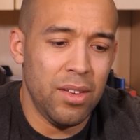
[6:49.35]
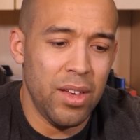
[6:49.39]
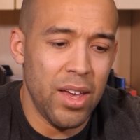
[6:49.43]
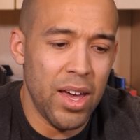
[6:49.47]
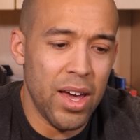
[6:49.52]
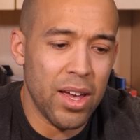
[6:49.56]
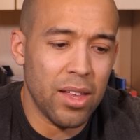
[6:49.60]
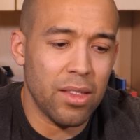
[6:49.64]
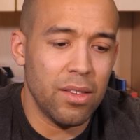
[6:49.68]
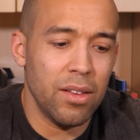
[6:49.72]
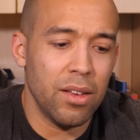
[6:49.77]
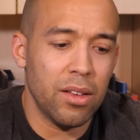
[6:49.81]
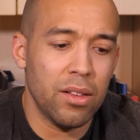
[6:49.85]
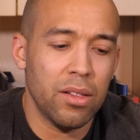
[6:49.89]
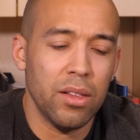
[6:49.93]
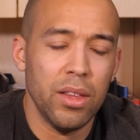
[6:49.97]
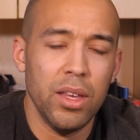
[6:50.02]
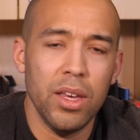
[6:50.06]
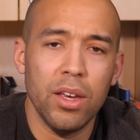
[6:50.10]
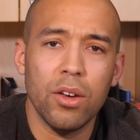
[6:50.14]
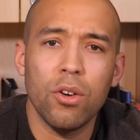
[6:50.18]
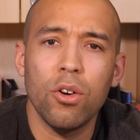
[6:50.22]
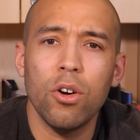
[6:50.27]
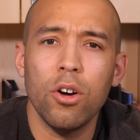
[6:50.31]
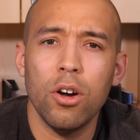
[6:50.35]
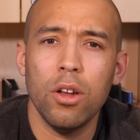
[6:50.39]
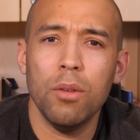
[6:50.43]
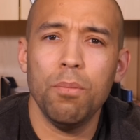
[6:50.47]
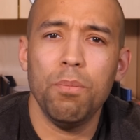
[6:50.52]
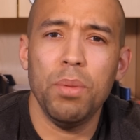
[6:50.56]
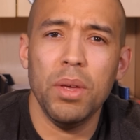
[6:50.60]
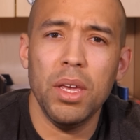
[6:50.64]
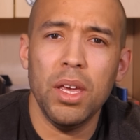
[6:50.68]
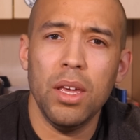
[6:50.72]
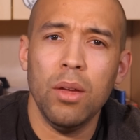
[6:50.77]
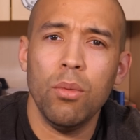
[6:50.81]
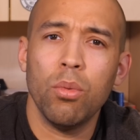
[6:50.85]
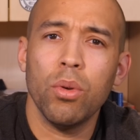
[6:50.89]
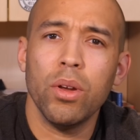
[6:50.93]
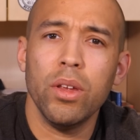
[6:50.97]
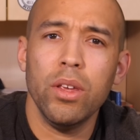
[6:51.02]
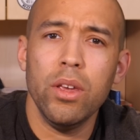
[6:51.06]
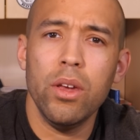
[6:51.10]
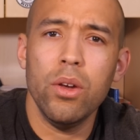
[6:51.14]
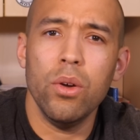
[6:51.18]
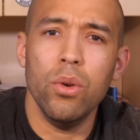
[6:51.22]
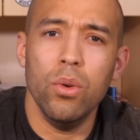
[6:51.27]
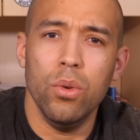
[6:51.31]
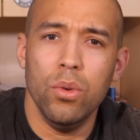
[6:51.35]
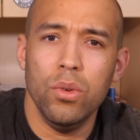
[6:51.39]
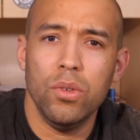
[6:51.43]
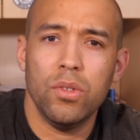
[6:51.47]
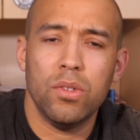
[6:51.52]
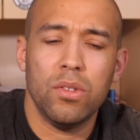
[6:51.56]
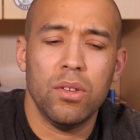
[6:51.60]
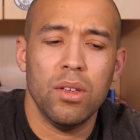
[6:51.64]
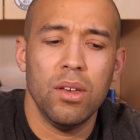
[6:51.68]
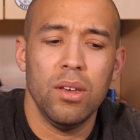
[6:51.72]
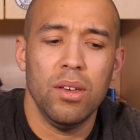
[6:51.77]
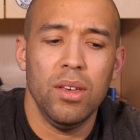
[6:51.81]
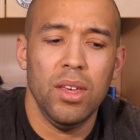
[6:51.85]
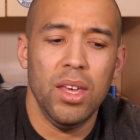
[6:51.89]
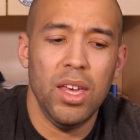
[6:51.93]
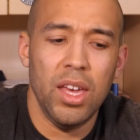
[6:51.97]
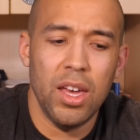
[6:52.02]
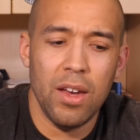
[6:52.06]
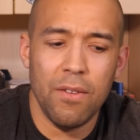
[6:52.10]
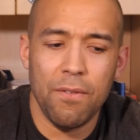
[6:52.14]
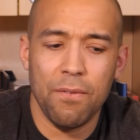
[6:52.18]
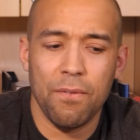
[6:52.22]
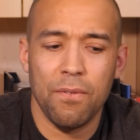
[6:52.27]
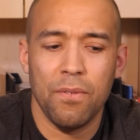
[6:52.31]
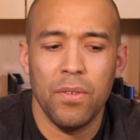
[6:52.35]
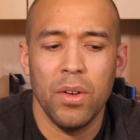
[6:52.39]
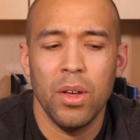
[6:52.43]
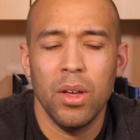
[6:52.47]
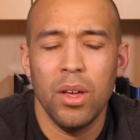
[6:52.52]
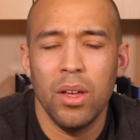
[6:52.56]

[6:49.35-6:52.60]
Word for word: technically could be reused if